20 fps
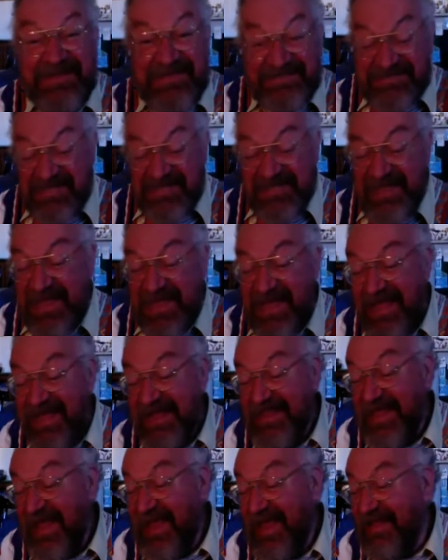So
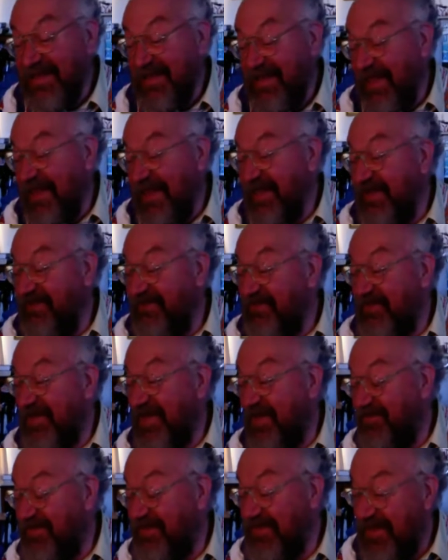then after a
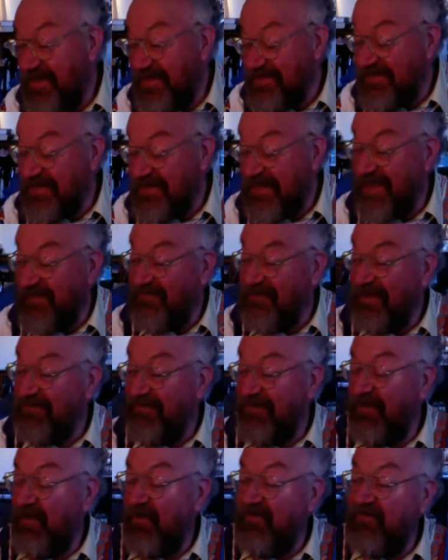couple of years of that, we
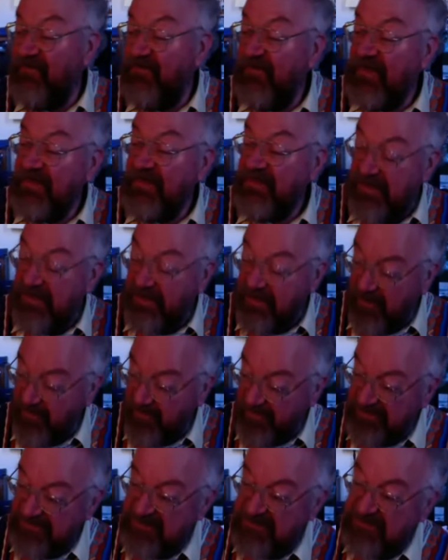were offered the
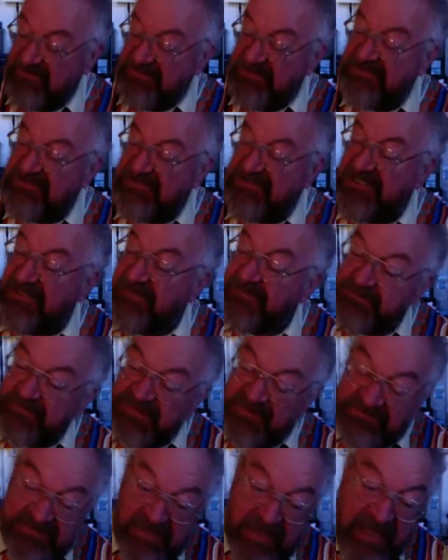opportunity
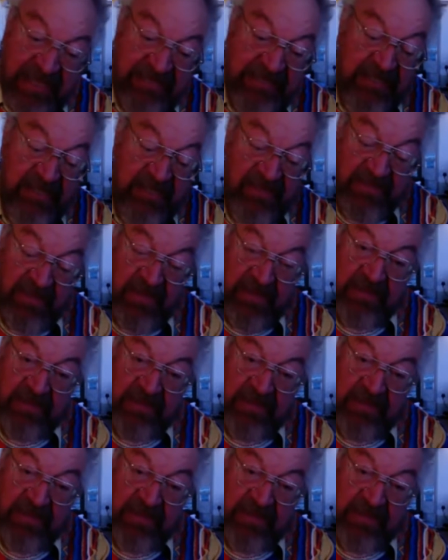of adding a third